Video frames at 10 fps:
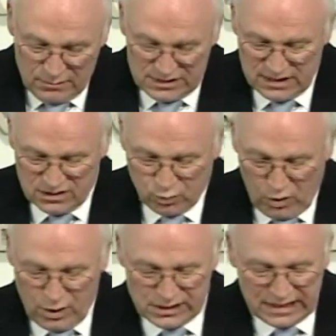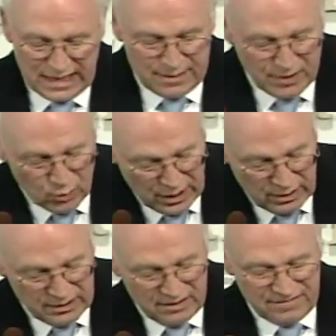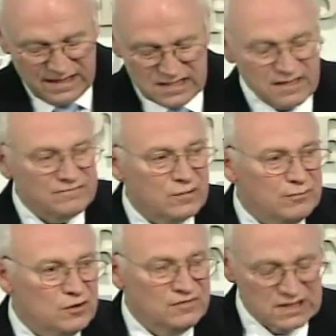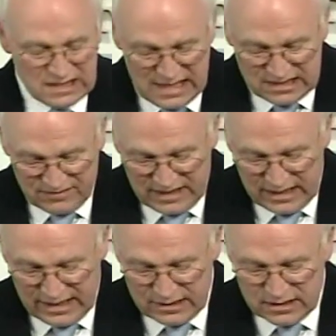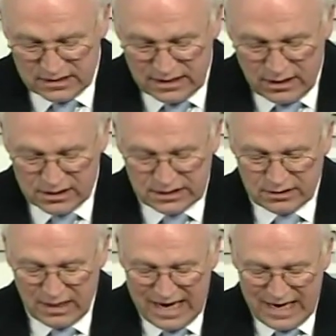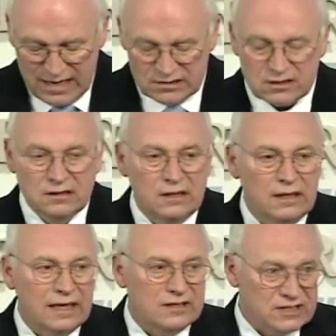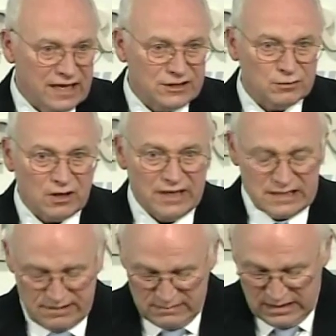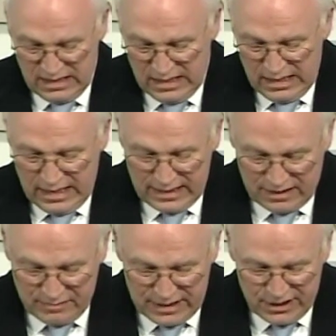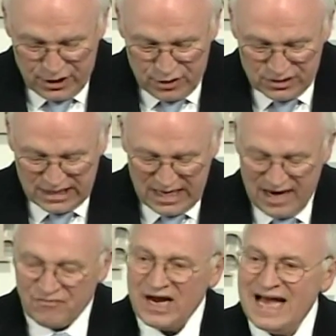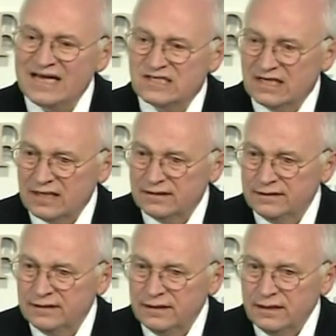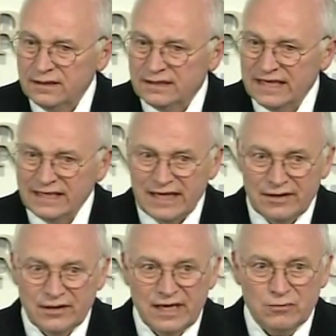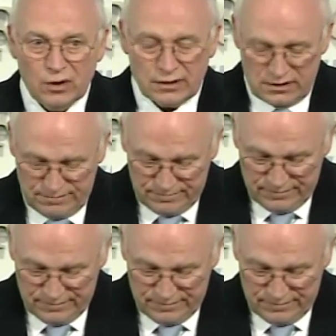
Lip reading: But since wars cannot be won on the defensive, we moved decisively against the terrorists in their hideouts and sanctuaries and committed to using every asset to take down their networks.